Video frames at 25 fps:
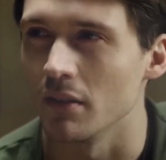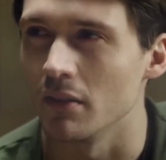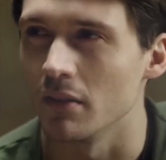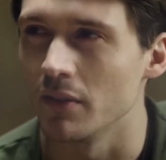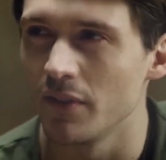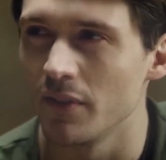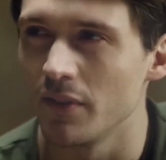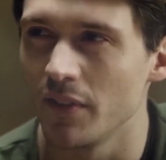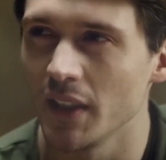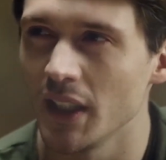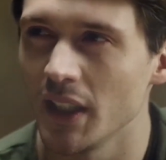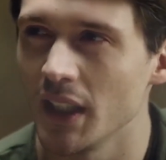
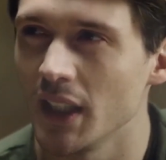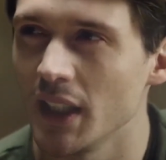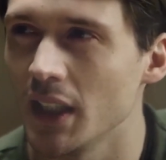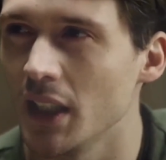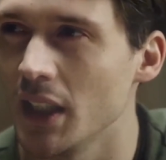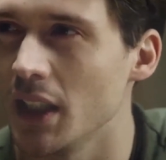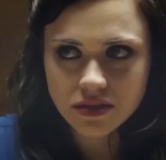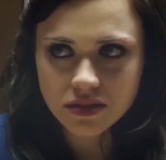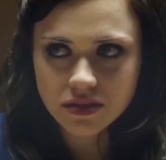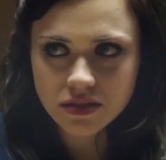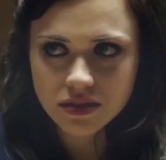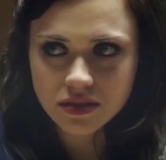Felix
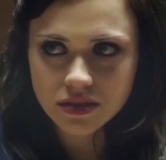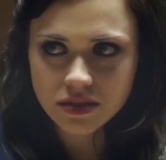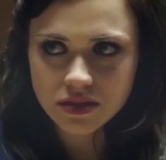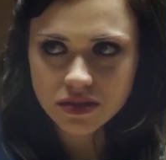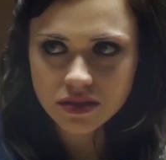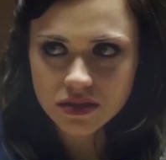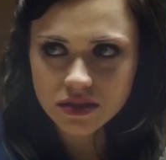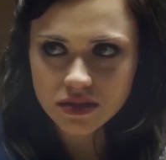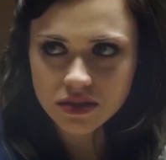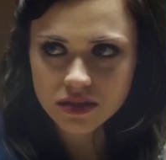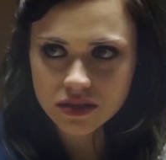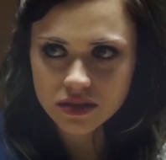had hanged
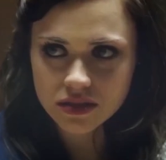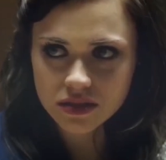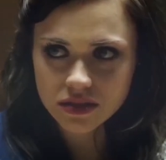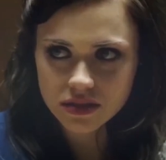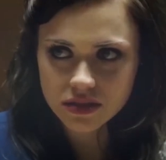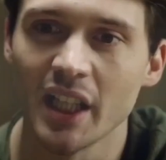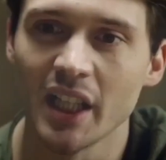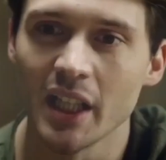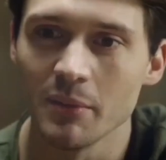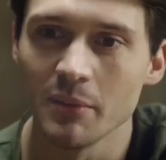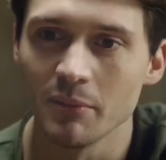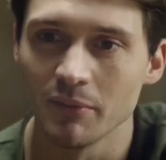
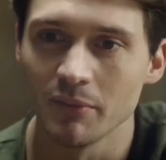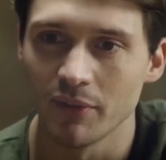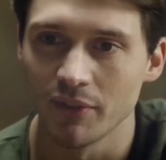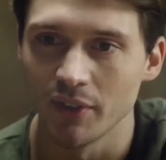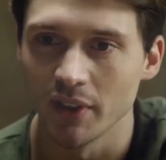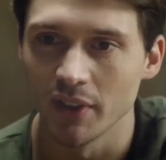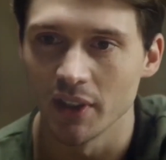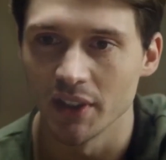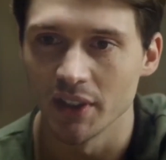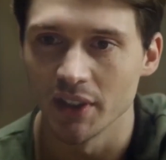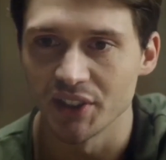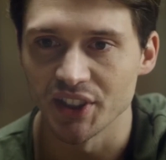himself, due
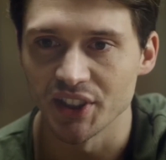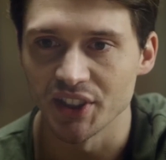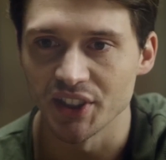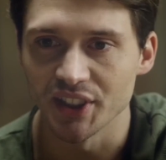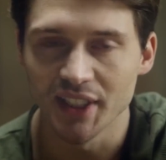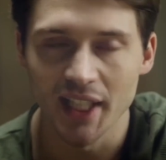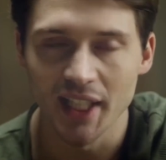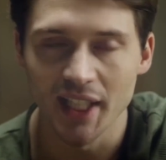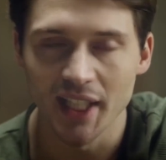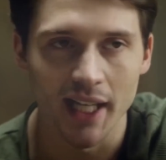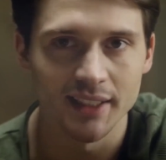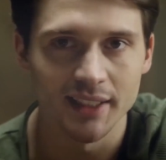to
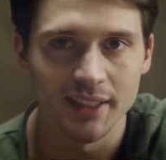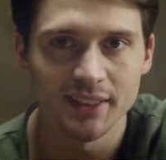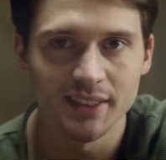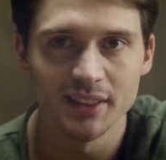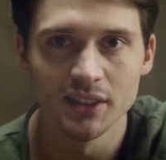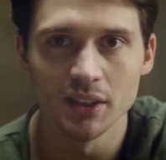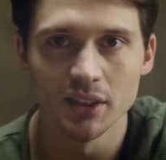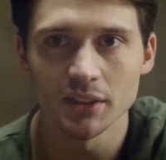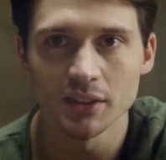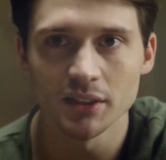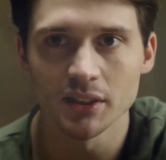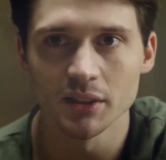family
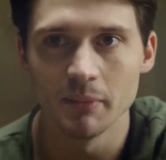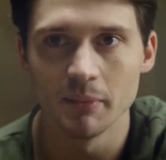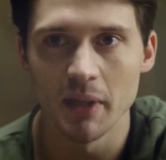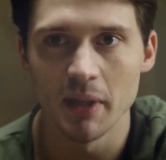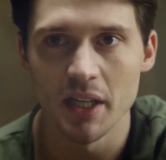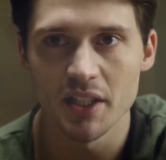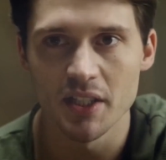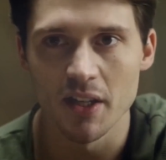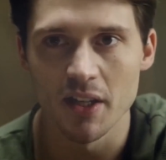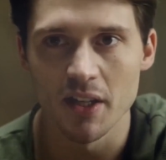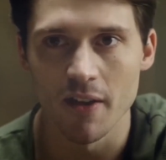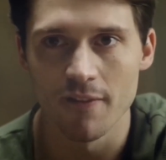reasons,
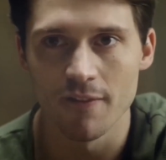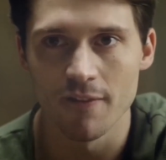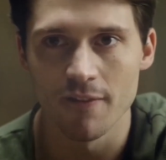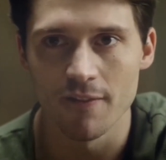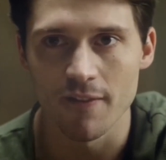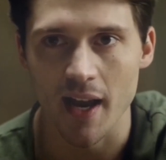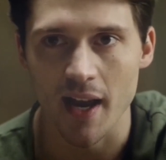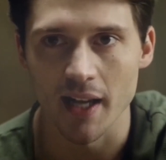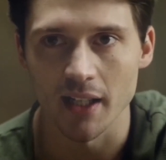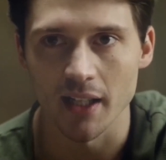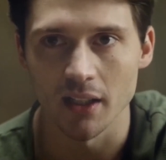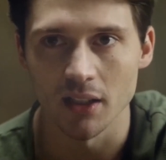they
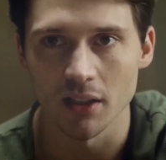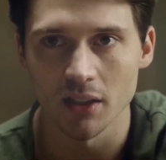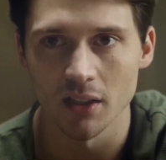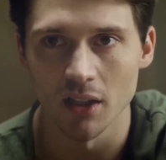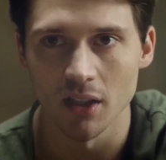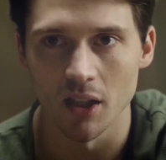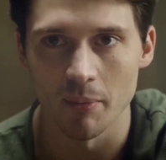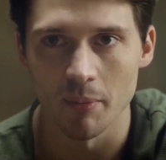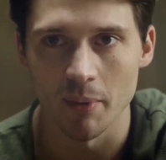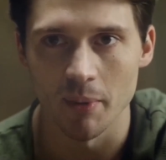decided to keep it